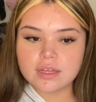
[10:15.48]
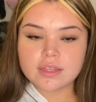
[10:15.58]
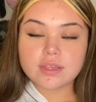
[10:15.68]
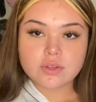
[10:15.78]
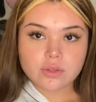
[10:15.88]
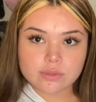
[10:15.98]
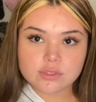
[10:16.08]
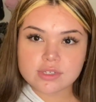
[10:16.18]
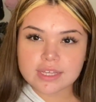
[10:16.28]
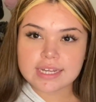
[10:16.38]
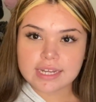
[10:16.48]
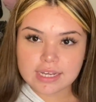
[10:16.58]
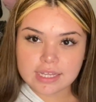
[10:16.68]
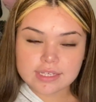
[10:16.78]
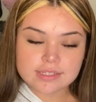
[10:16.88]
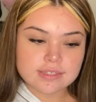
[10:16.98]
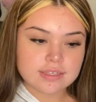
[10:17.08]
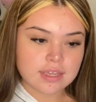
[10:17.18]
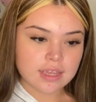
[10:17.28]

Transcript: the enclosure that it needs.